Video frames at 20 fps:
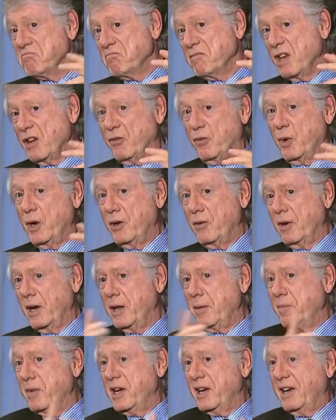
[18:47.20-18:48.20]
if we
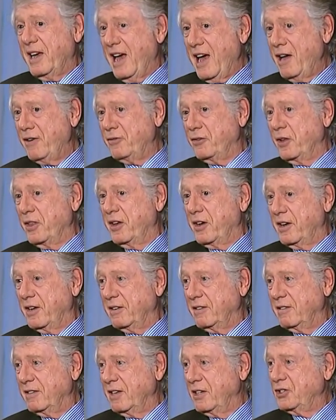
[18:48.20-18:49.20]
only make half of that,
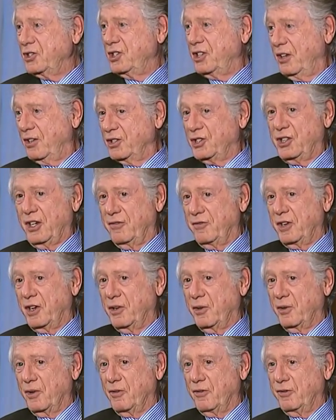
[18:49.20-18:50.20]
that's still
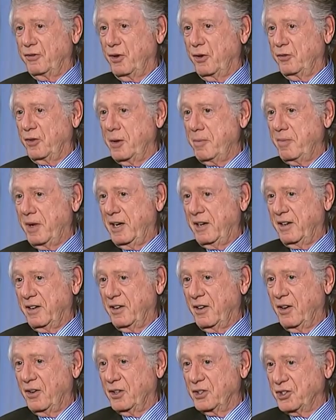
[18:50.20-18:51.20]
$750
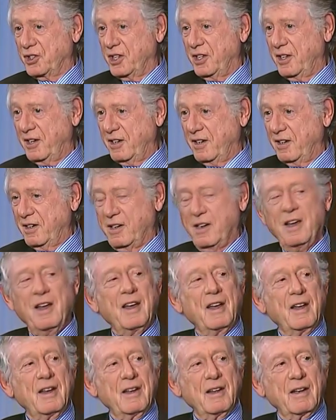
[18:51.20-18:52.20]
million a year.
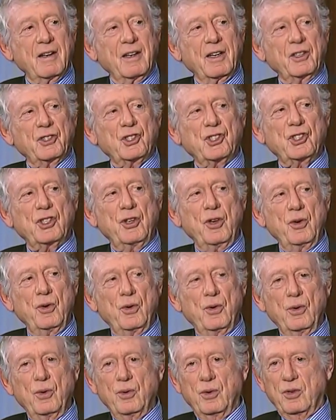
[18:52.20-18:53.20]
Let's
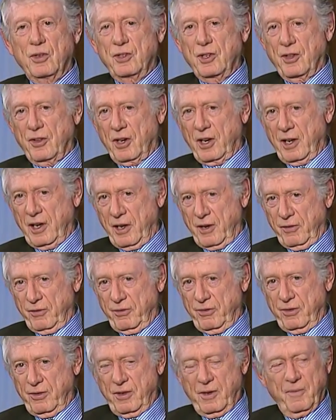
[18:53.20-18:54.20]
skew to the left.
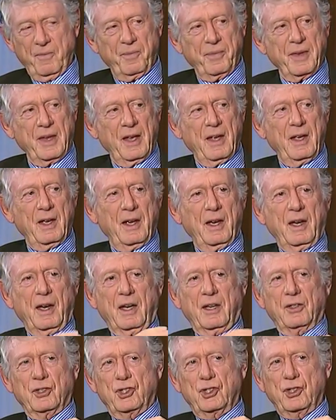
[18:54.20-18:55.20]

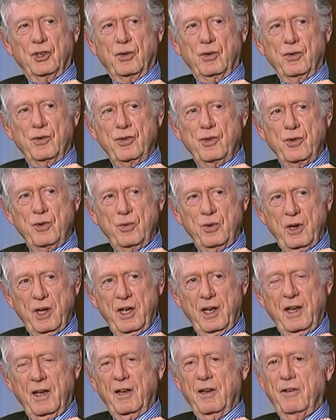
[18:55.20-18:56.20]
And so you
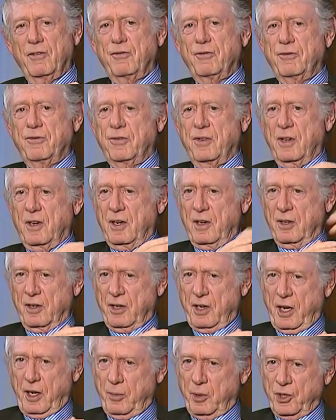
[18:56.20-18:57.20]
have on
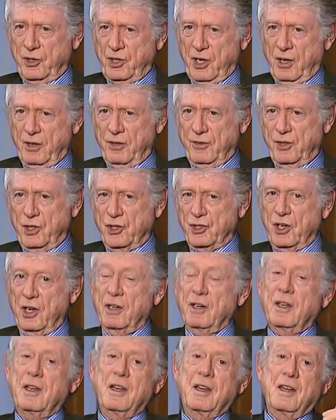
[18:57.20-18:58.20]
cable
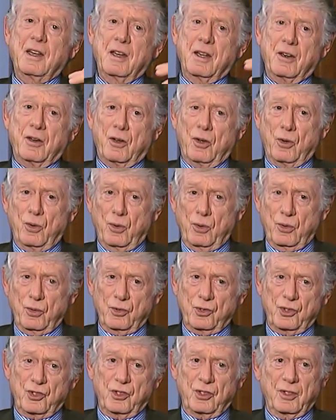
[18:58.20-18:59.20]
television
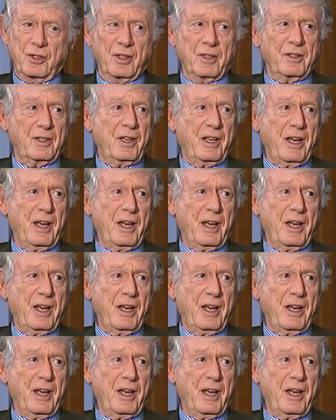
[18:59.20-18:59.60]
news that